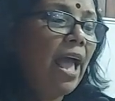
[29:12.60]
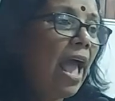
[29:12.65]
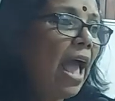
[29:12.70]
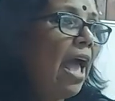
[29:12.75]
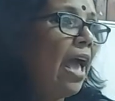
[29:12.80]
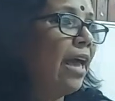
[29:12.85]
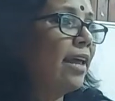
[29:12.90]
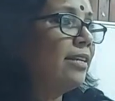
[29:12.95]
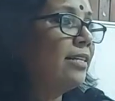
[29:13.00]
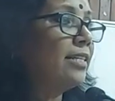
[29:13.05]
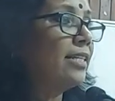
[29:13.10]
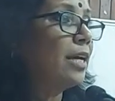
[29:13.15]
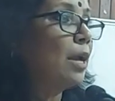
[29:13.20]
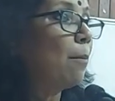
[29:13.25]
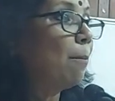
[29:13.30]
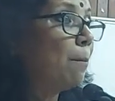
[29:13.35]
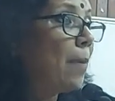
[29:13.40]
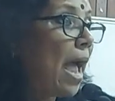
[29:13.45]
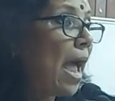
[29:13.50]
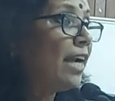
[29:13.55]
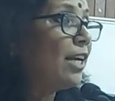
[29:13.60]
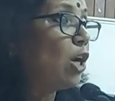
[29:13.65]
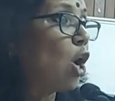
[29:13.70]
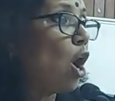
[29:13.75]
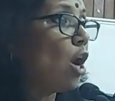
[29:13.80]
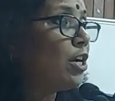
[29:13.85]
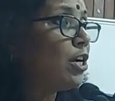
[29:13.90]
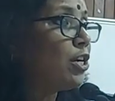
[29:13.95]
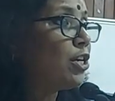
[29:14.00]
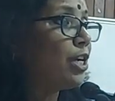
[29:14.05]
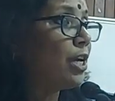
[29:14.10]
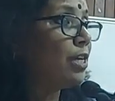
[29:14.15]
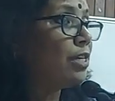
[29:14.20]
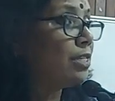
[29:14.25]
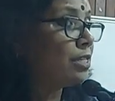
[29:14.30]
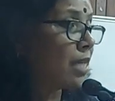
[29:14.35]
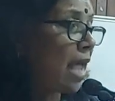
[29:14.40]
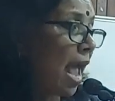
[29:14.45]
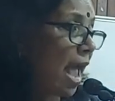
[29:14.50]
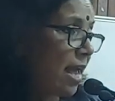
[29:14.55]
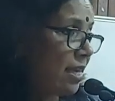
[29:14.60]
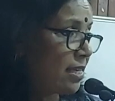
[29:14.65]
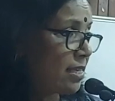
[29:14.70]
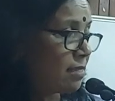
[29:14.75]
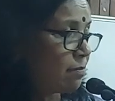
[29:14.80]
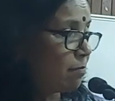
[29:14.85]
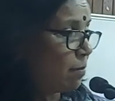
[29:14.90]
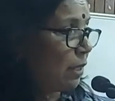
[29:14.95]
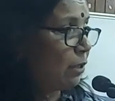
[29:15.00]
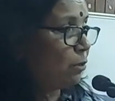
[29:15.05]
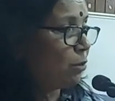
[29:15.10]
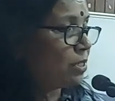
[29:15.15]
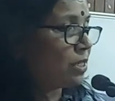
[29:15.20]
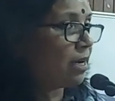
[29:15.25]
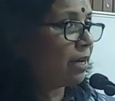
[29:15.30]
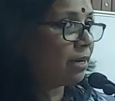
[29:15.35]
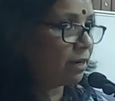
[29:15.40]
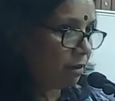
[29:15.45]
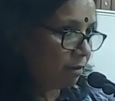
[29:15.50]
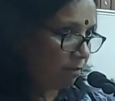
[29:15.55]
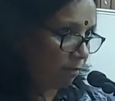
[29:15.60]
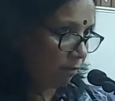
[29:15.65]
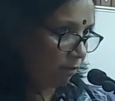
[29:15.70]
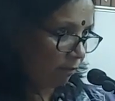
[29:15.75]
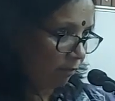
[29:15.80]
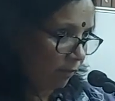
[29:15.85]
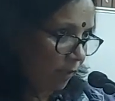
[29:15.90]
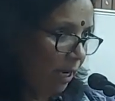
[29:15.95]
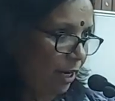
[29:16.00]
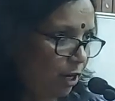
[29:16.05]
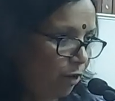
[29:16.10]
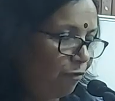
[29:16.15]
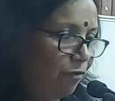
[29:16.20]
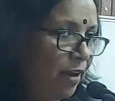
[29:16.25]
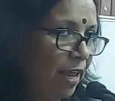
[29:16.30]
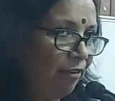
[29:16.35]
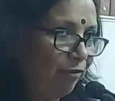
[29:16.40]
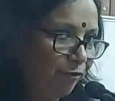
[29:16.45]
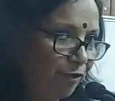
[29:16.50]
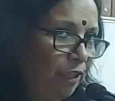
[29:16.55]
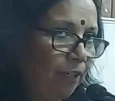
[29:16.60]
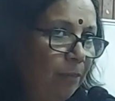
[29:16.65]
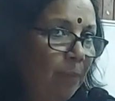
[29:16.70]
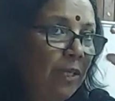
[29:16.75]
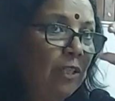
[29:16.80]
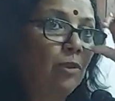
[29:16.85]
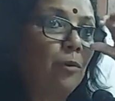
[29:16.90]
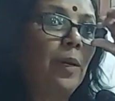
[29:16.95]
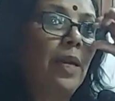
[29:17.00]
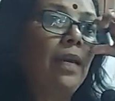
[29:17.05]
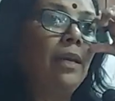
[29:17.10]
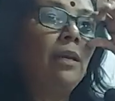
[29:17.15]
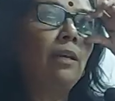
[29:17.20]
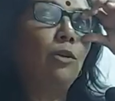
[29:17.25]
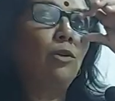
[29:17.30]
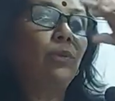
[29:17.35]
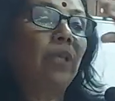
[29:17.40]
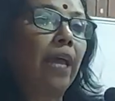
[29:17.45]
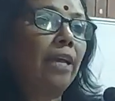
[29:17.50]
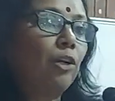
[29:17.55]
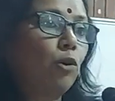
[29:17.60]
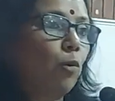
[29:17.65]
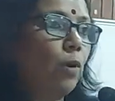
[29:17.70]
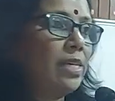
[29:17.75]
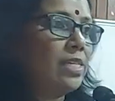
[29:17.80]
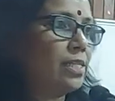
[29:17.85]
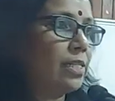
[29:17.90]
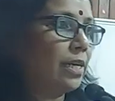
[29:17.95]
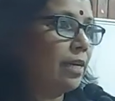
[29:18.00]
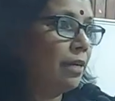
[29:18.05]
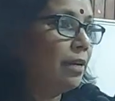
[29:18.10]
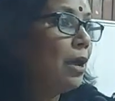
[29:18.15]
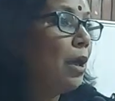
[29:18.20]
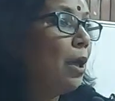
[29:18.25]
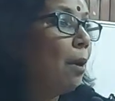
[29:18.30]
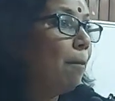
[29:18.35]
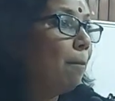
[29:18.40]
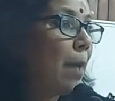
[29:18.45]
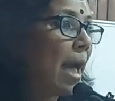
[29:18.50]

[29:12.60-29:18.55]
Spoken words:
And bad conscience, as Badu sir kind of left in between to that question,